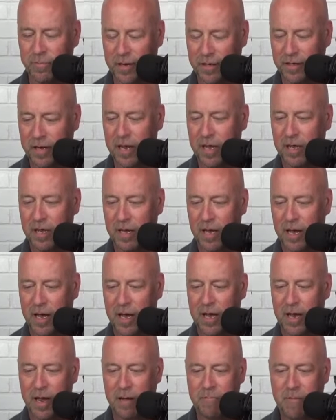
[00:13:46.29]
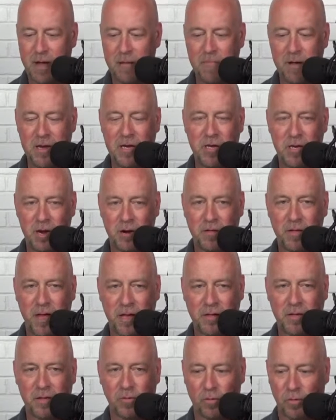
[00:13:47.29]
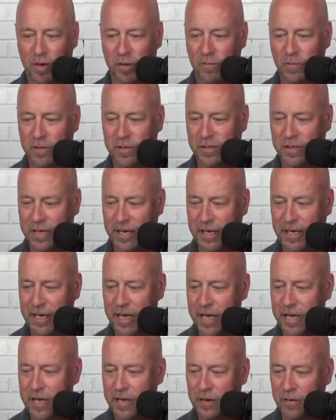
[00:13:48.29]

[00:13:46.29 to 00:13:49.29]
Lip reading: But I may share that story. We'll see.